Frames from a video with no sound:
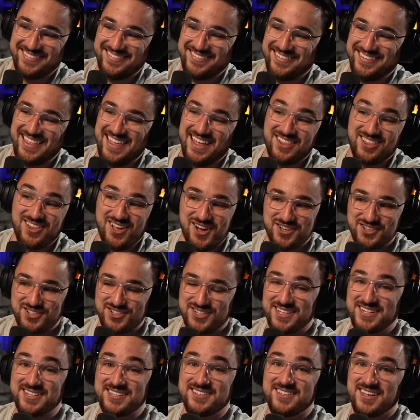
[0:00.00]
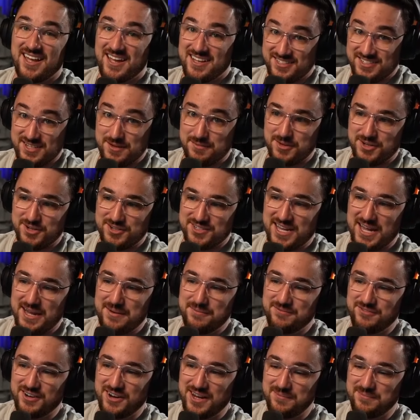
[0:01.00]
that launched in a similar
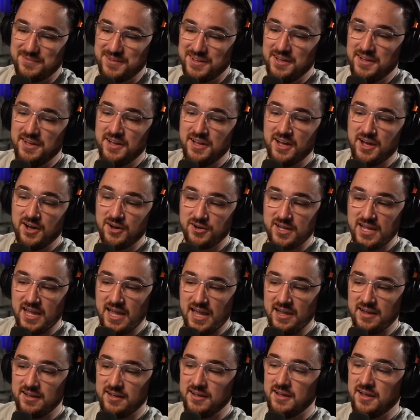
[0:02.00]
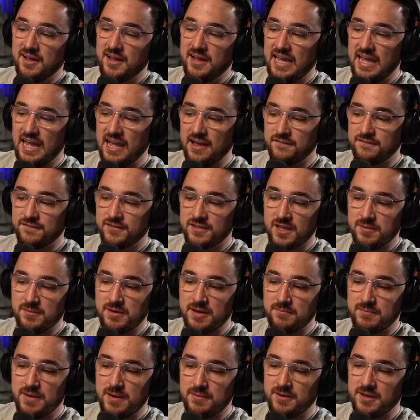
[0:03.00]
time frame. Okay?
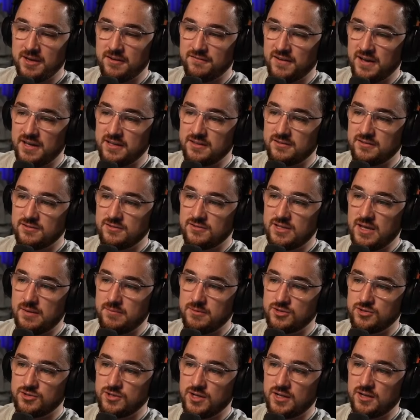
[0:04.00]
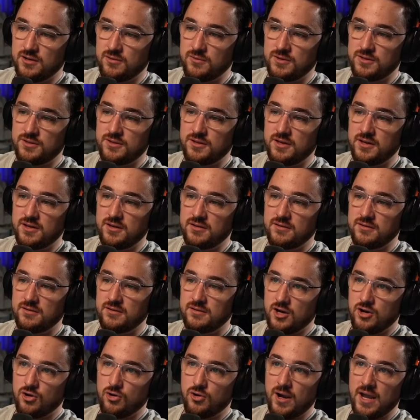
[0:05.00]
Maybe if I demonstrate it with a
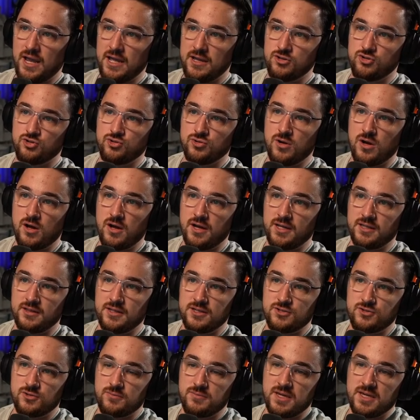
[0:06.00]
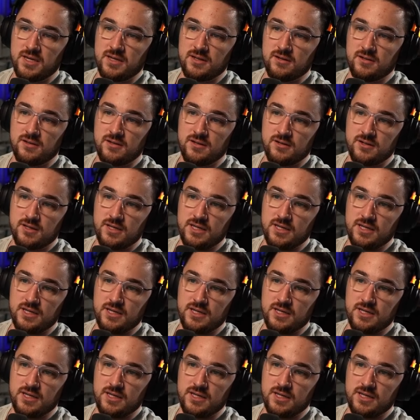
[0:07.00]
crayon drawing, this will make it a little